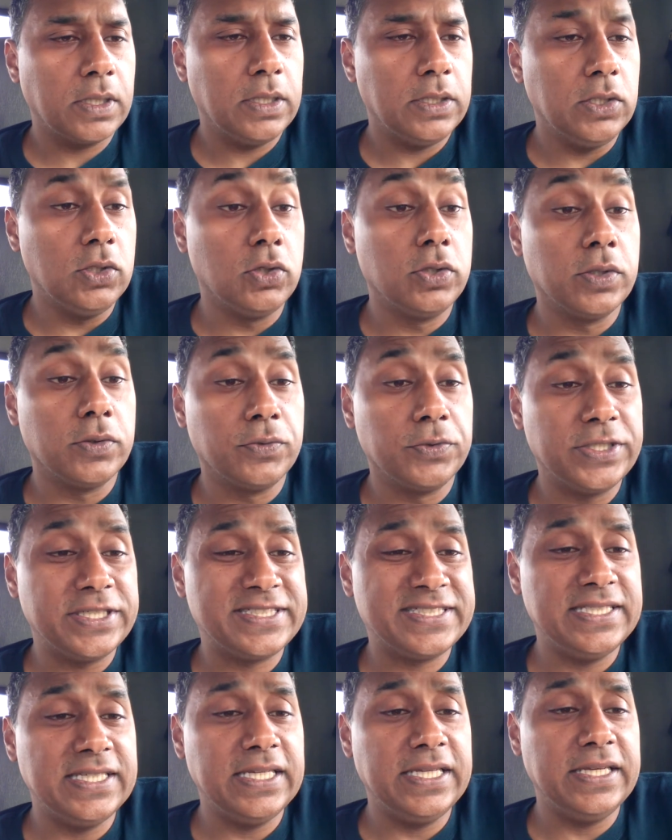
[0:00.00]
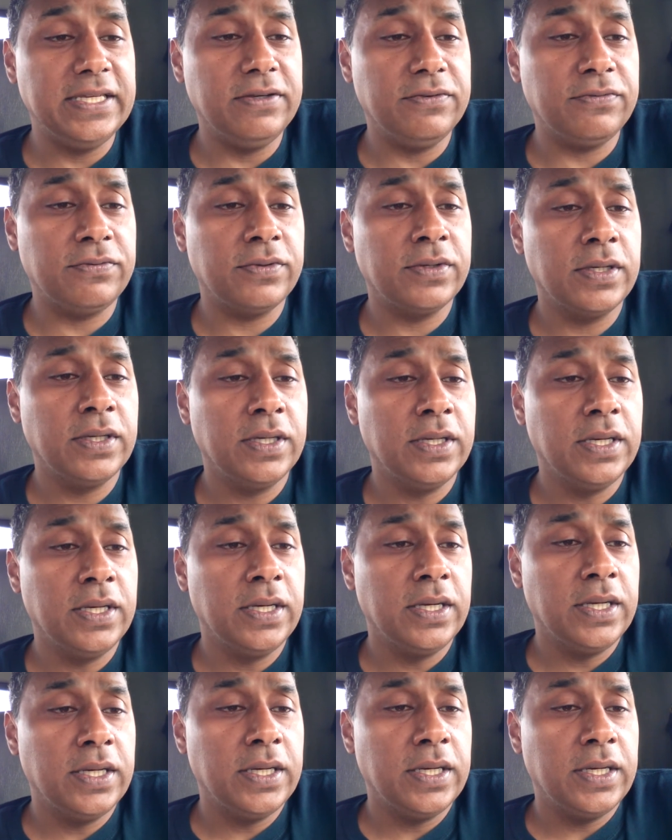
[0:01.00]
you can receive
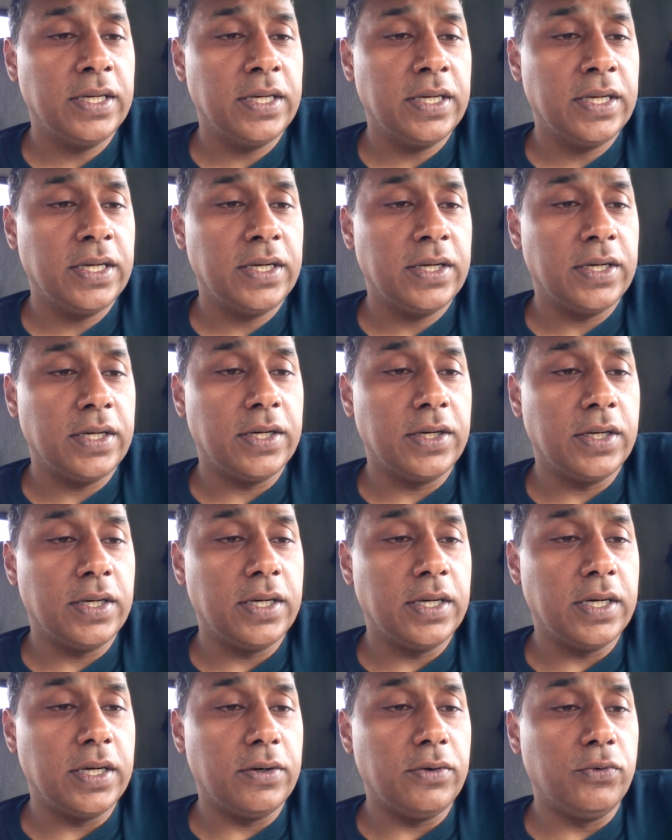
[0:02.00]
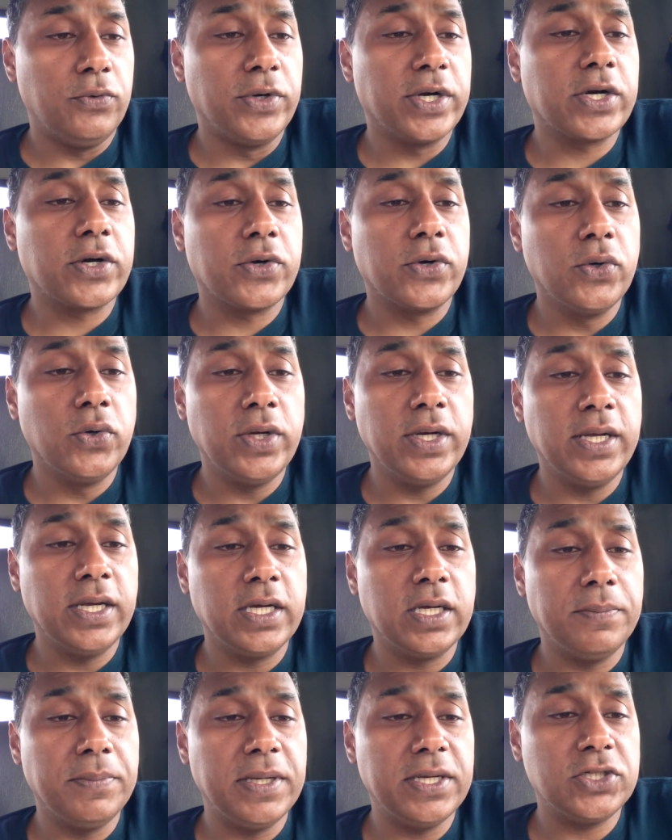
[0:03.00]
uh, recruiting
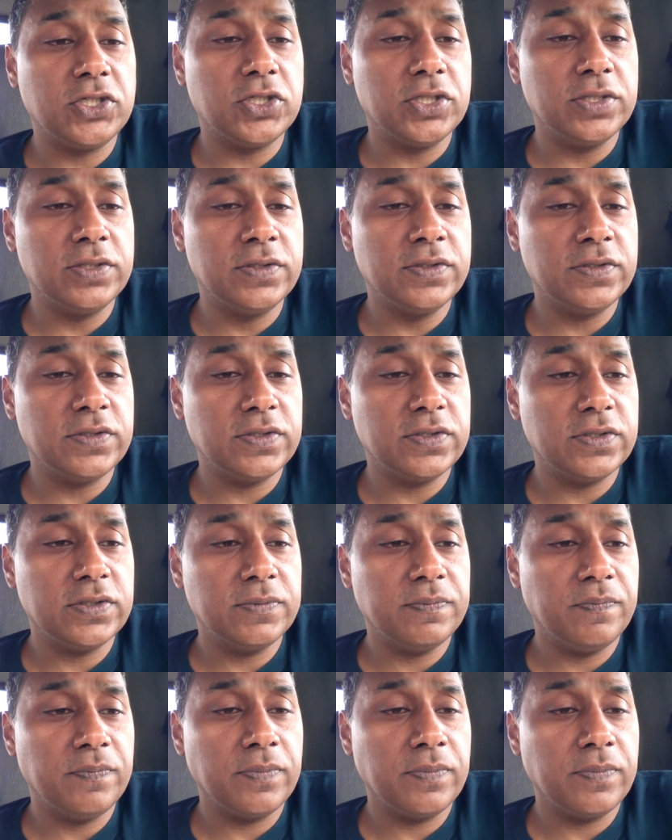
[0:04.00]
commissions